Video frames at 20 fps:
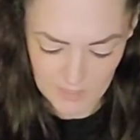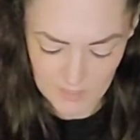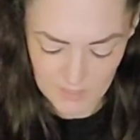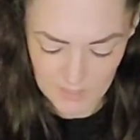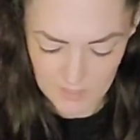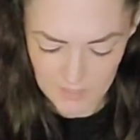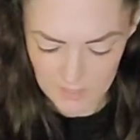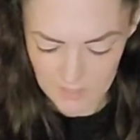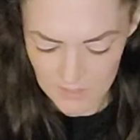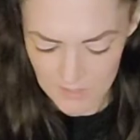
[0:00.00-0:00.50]

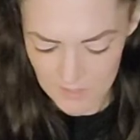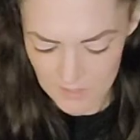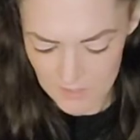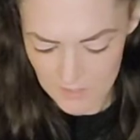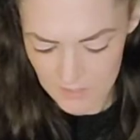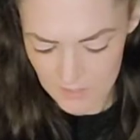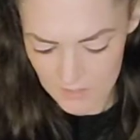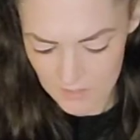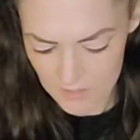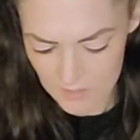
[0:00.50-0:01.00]

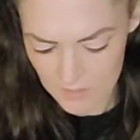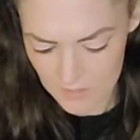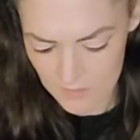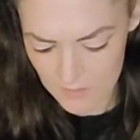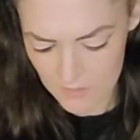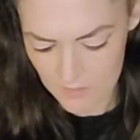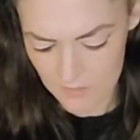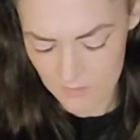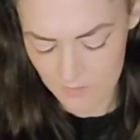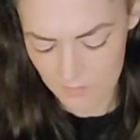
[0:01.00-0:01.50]

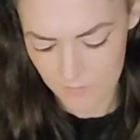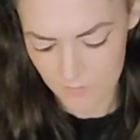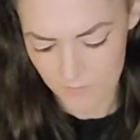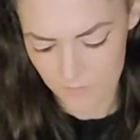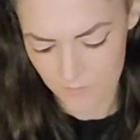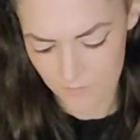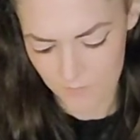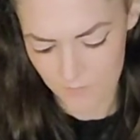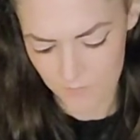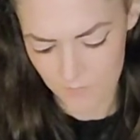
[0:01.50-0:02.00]

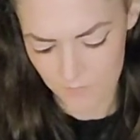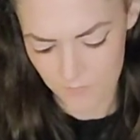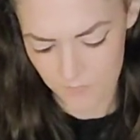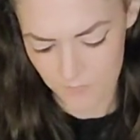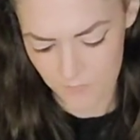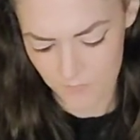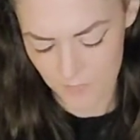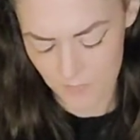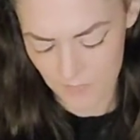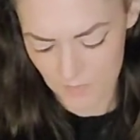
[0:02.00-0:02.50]
Nobody speaks.